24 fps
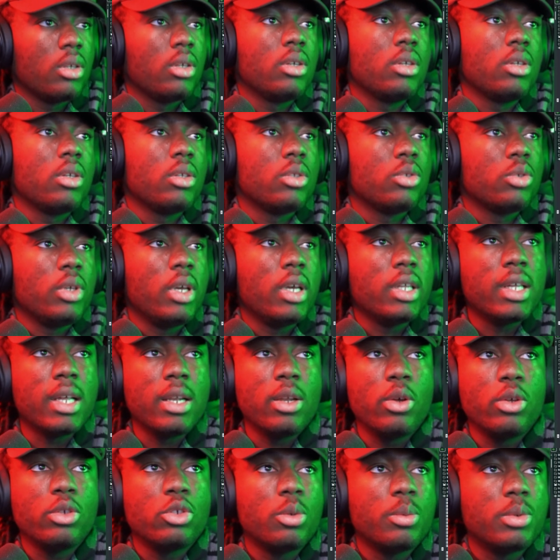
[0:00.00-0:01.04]
to get that
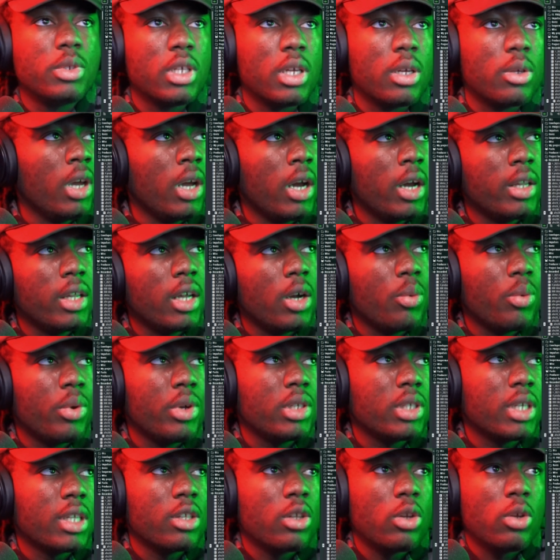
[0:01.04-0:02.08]
log drum sound. Another one
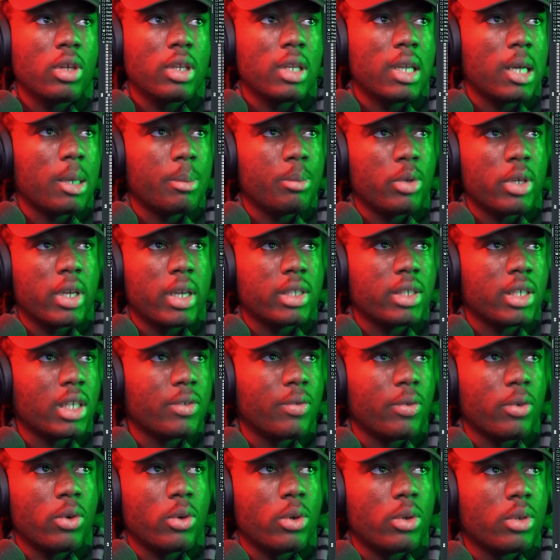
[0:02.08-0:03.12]
is Analog Lab. You can search
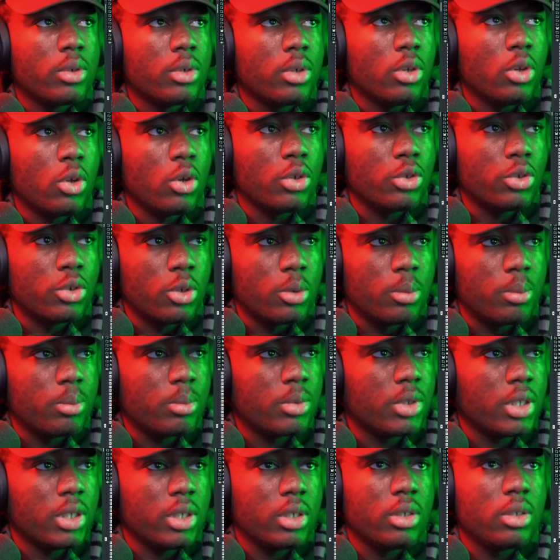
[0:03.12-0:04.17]
for log drum. See,